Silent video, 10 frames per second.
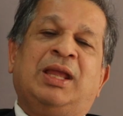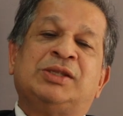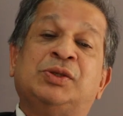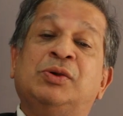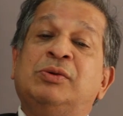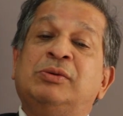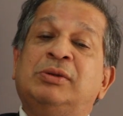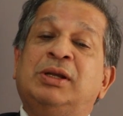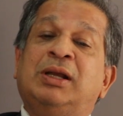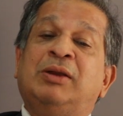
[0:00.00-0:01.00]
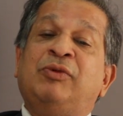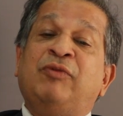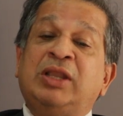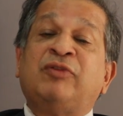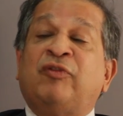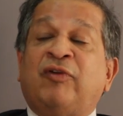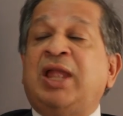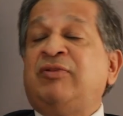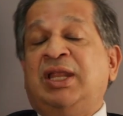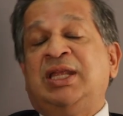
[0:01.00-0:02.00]
So we waited for
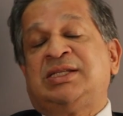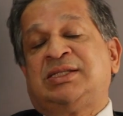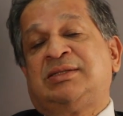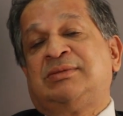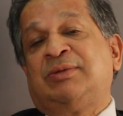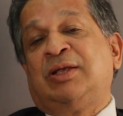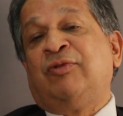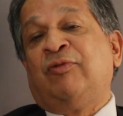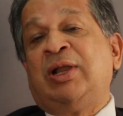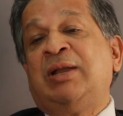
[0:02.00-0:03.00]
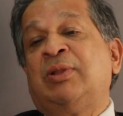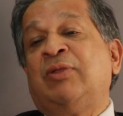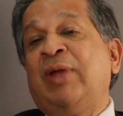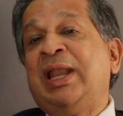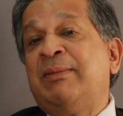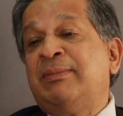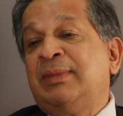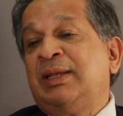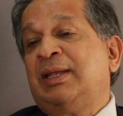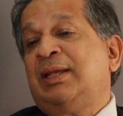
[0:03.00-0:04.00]
5 days because we were worried about the venom
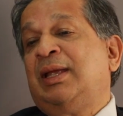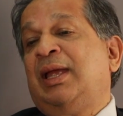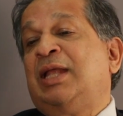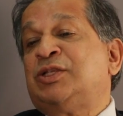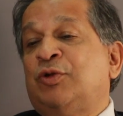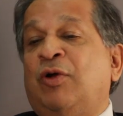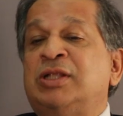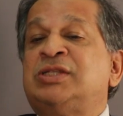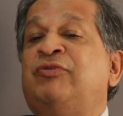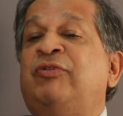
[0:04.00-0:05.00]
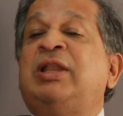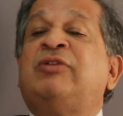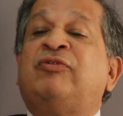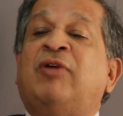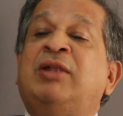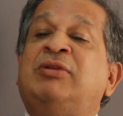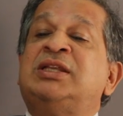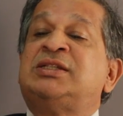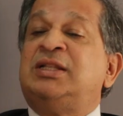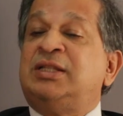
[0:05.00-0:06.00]
and so on. So we waited 5
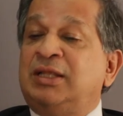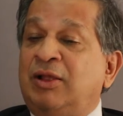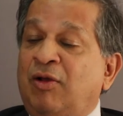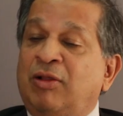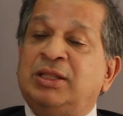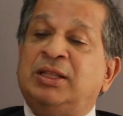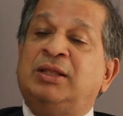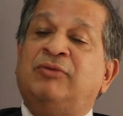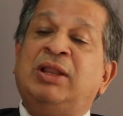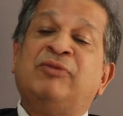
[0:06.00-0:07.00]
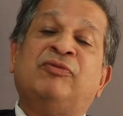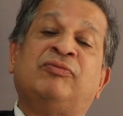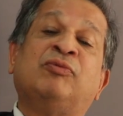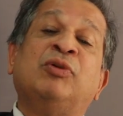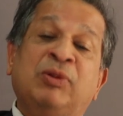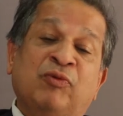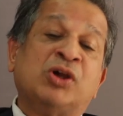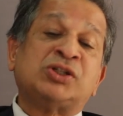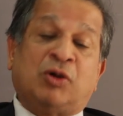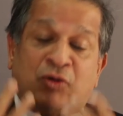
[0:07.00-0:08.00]
days till the all the venom would be
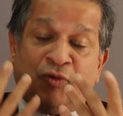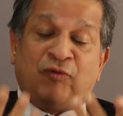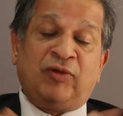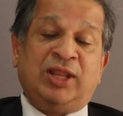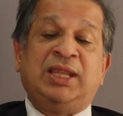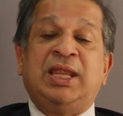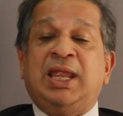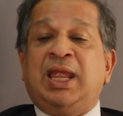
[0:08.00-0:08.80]
washed out, hopefully.